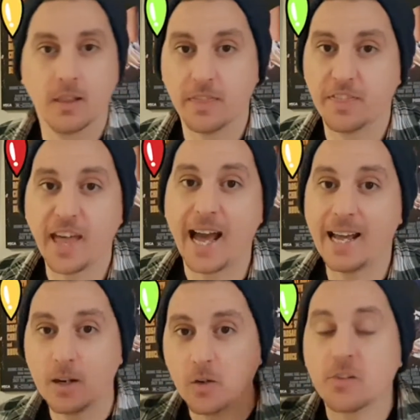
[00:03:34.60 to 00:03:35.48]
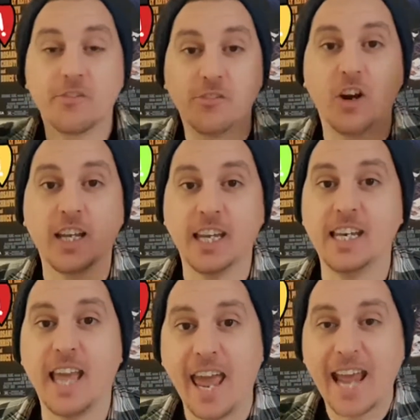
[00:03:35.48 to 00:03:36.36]
That looks
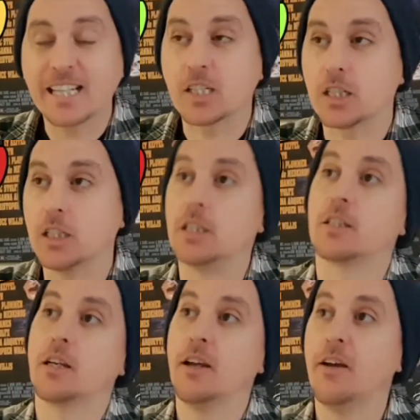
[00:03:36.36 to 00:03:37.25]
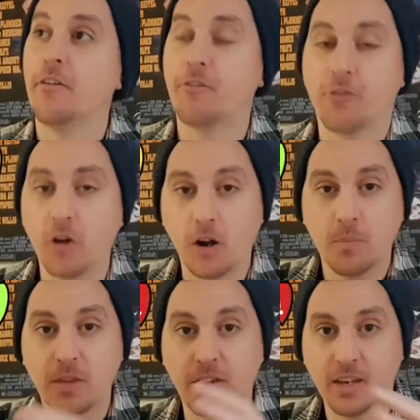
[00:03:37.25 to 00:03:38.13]
fucking excellent.
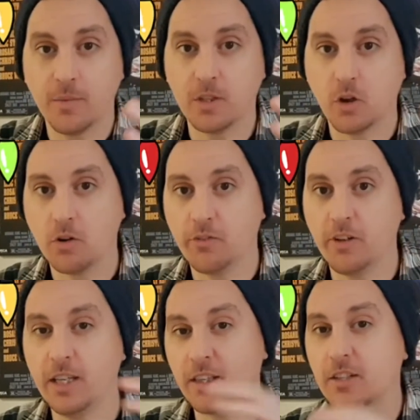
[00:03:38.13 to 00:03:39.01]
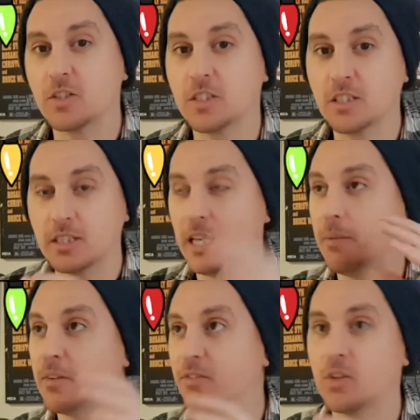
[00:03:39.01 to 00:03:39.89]
From the cinematography that
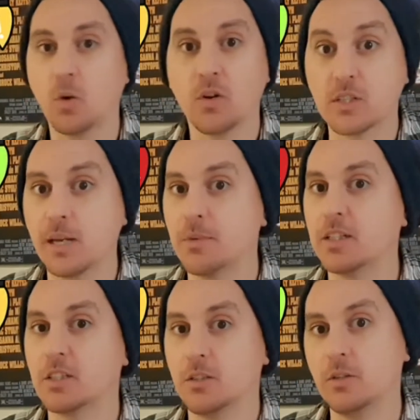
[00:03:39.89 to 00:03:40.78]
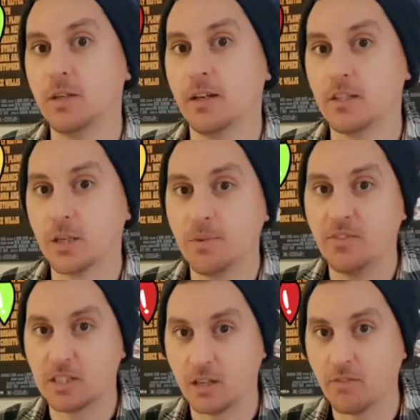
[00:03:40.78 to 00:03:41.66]
seems sort of similar to some of
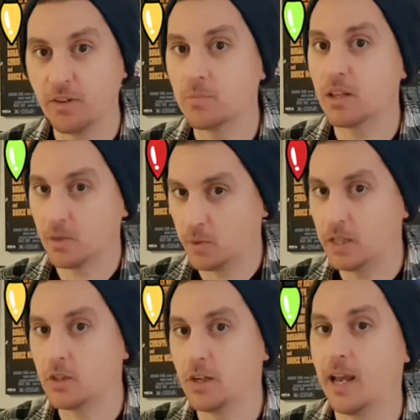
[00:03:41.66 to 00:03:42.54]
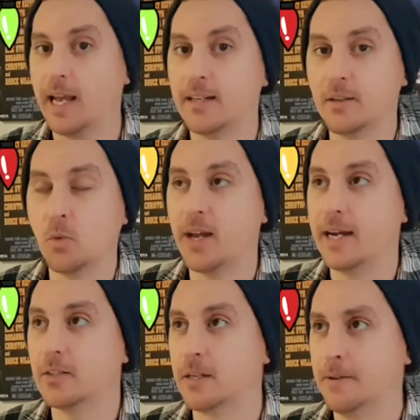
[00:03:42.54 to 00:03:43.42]
his other films like The Witch and The White House.